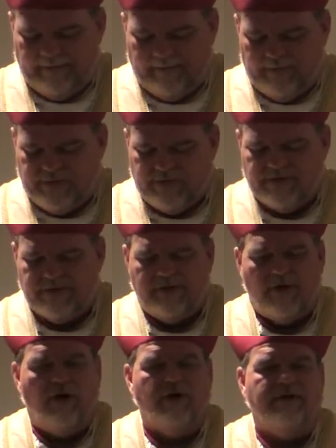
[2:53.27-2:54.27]
which is a
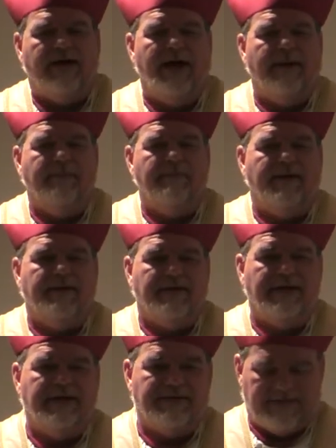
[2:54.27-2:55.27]
long time by
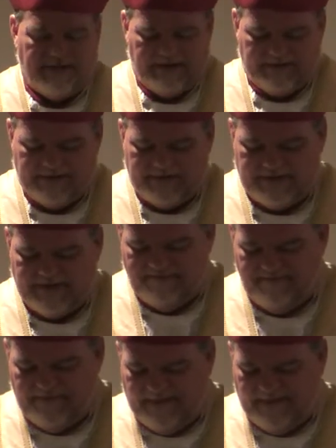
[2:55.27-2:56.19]
today's standards,